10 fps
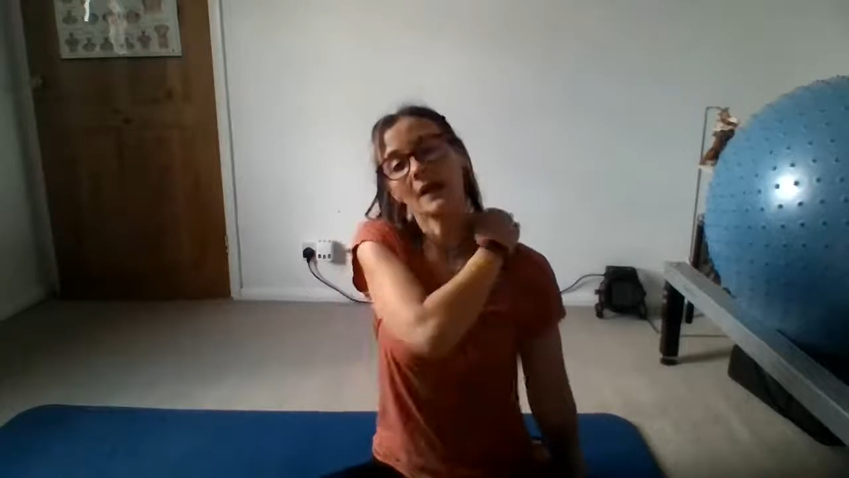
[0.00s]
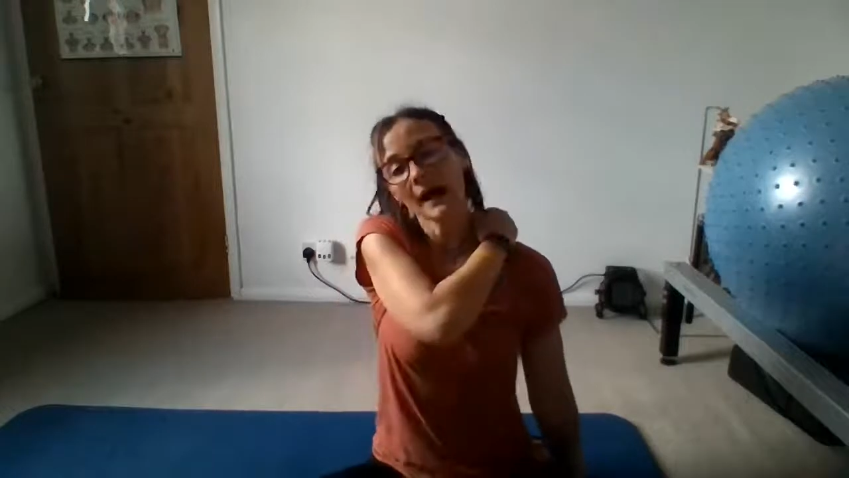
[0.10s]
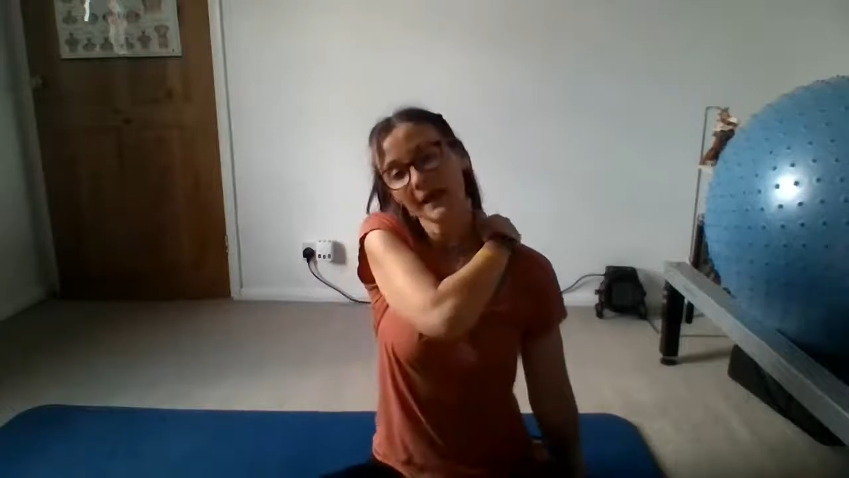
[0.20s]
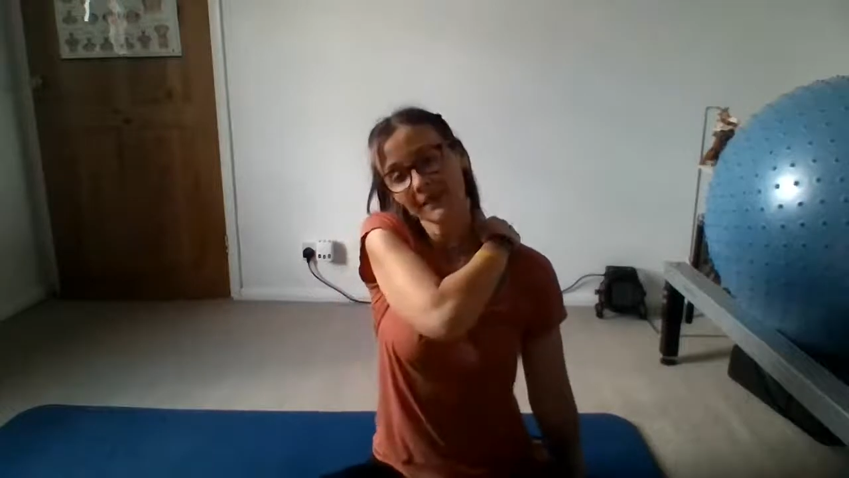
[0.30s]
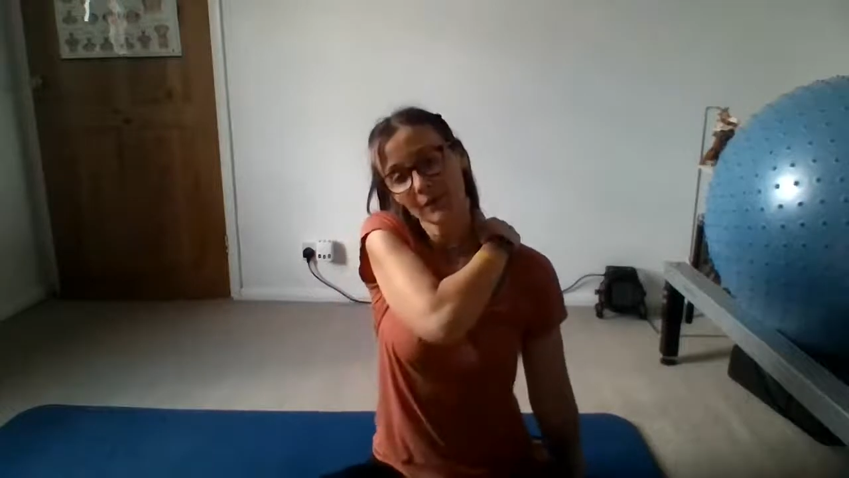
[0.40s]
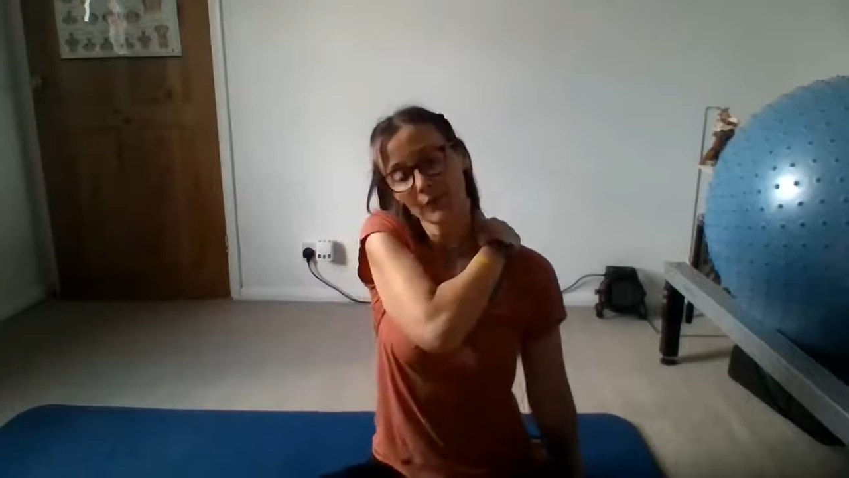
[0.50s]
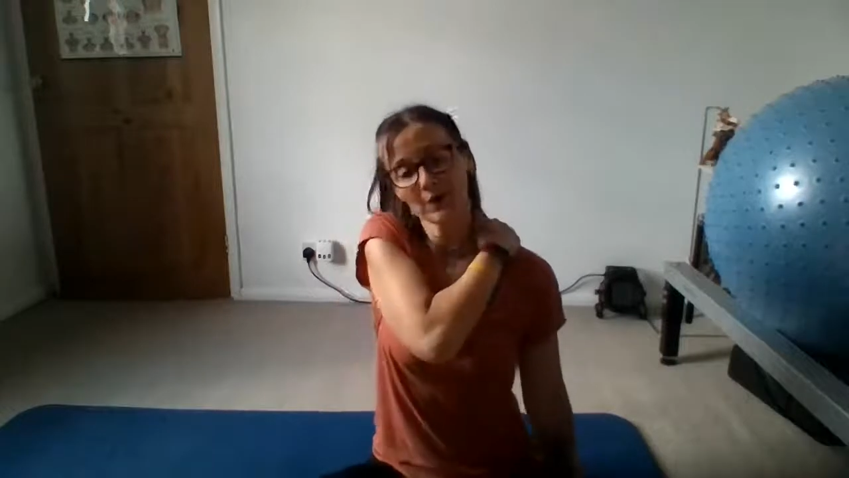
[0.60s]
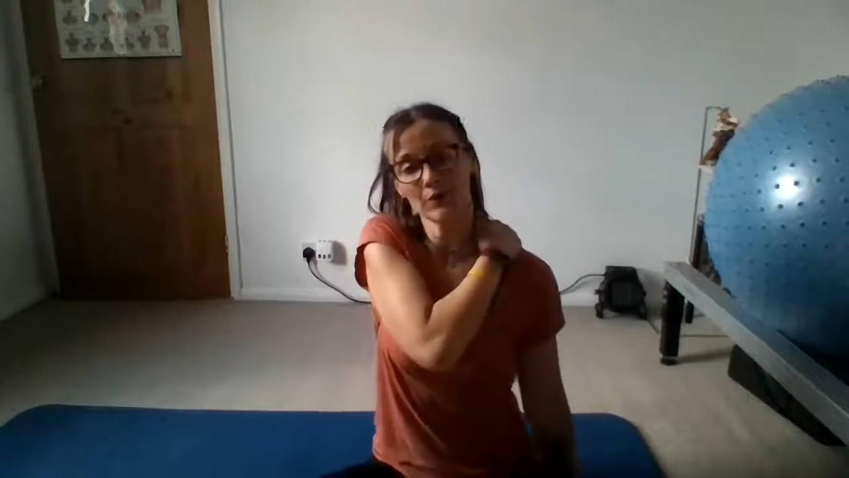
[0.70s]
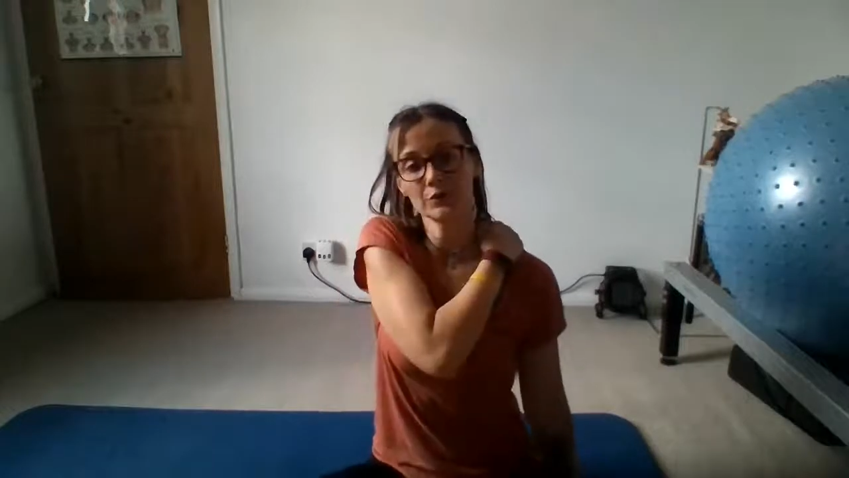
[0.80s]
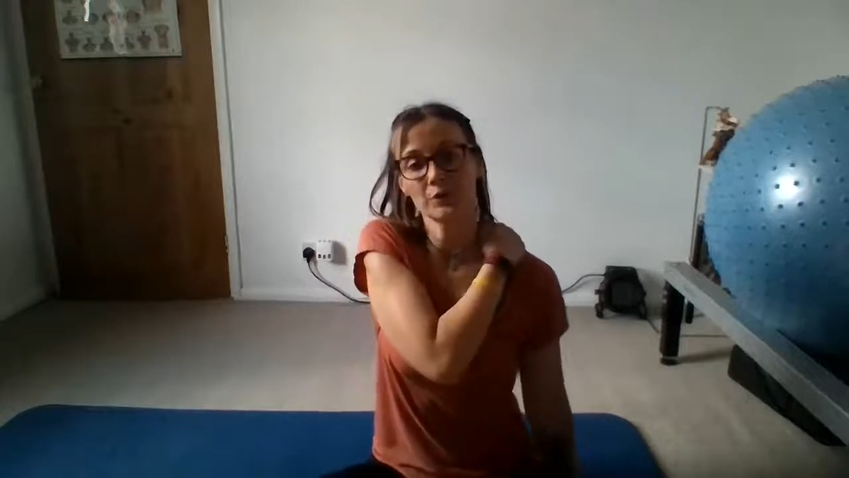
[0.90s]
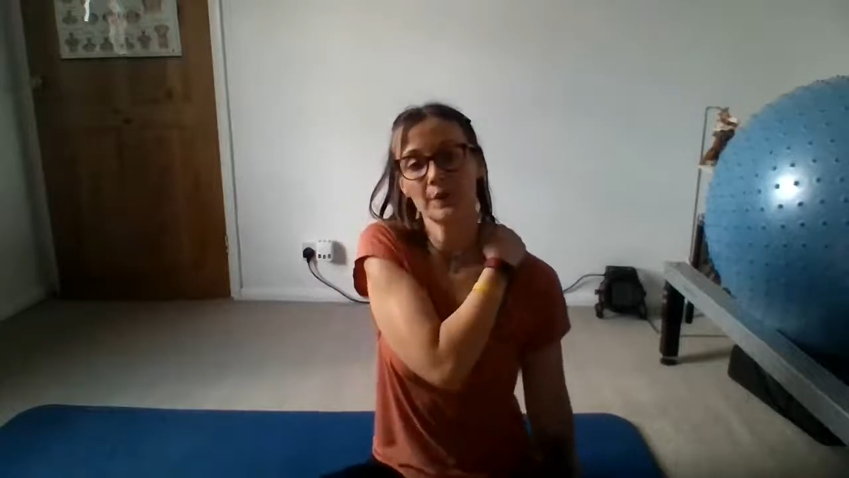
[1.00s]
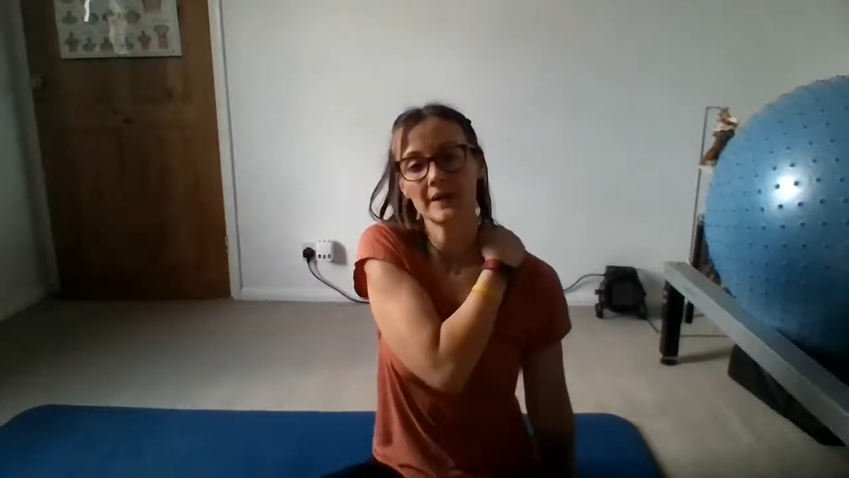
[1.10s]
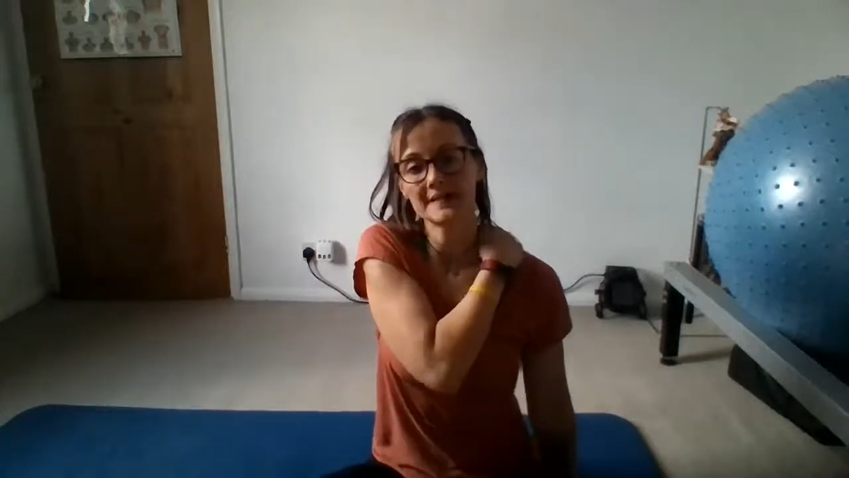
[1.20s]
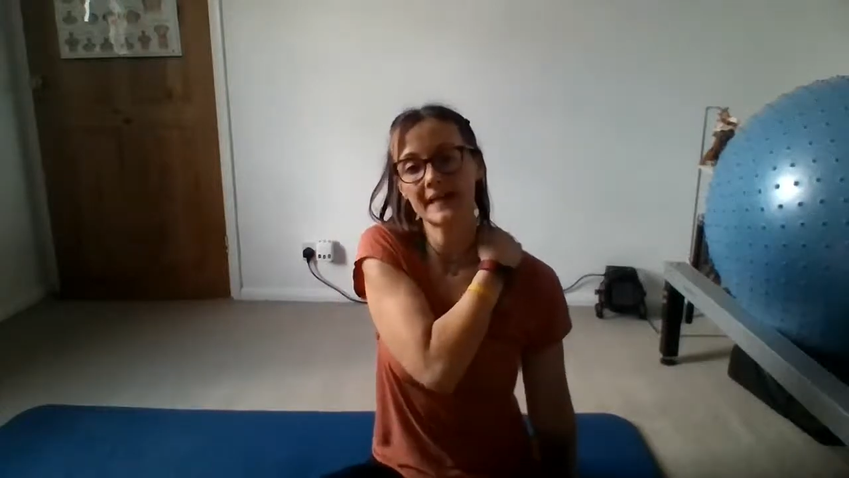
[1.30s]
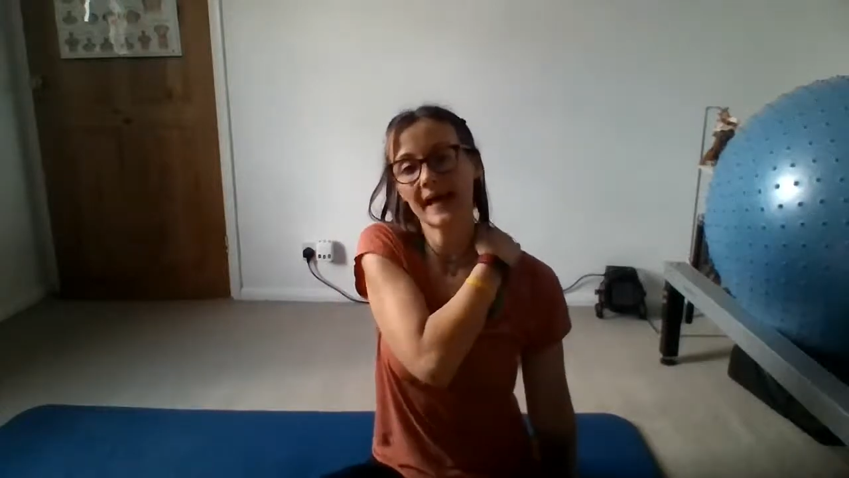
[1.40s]
And now we're going to
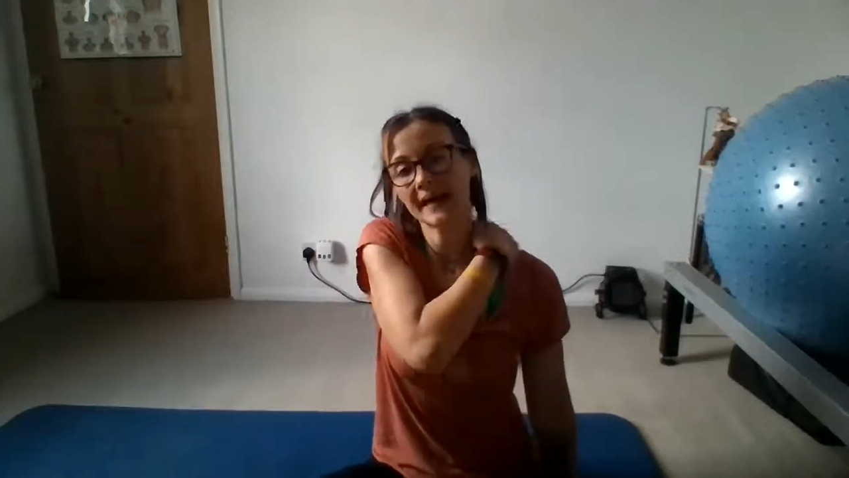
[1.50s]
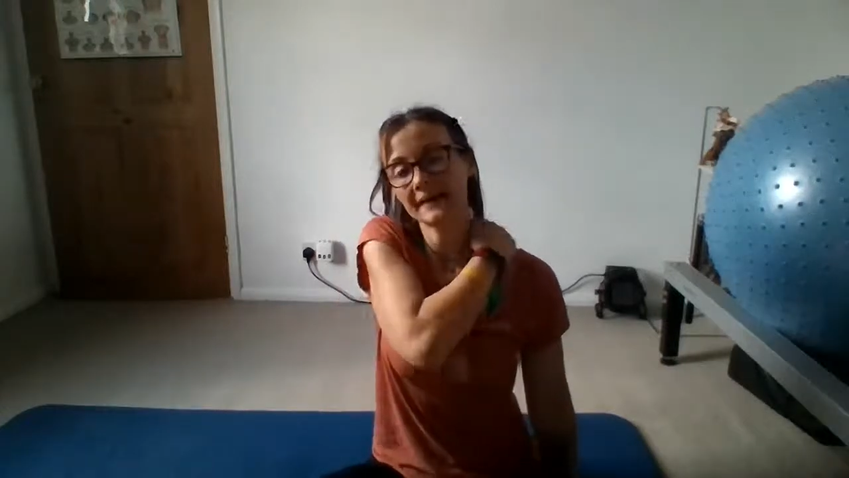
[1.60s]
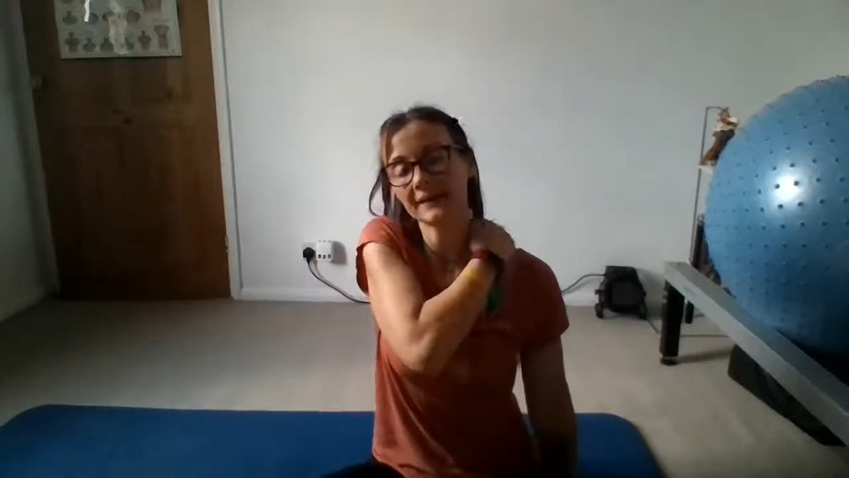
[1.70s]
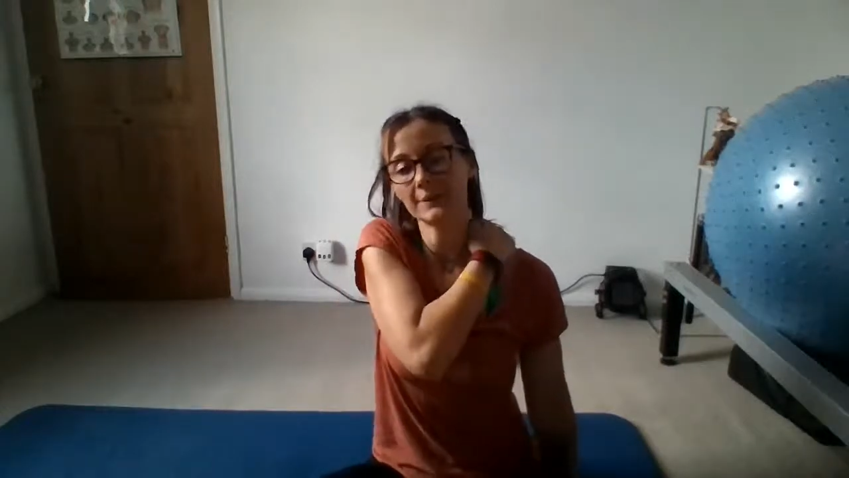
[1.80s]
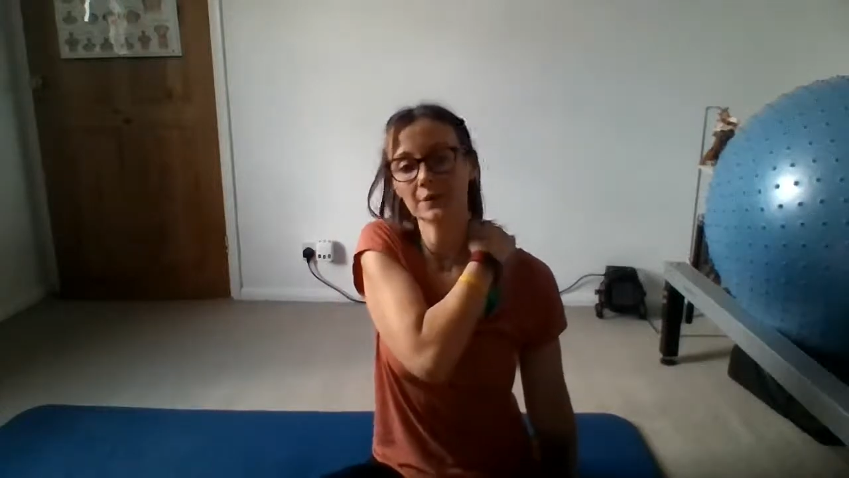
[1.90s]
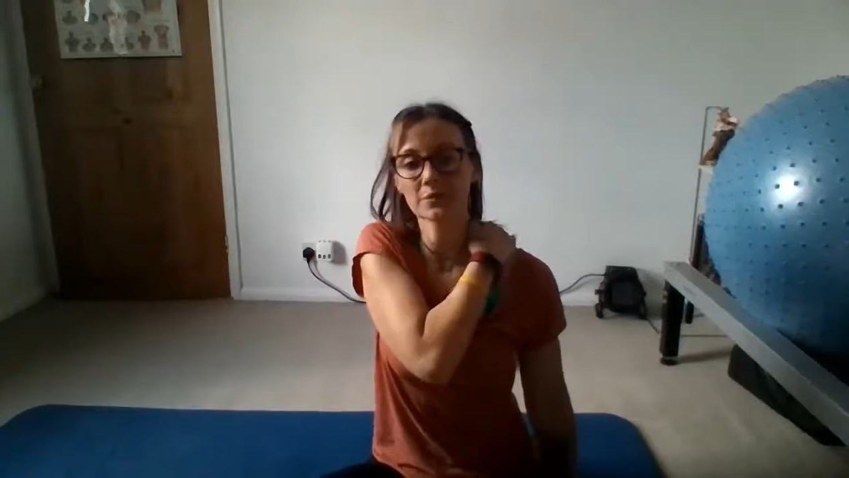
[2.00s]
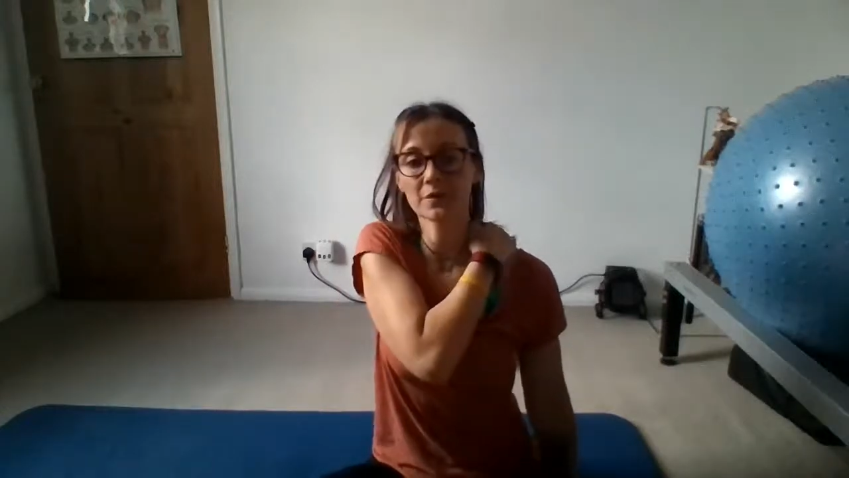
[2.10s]
place the hand at the bottom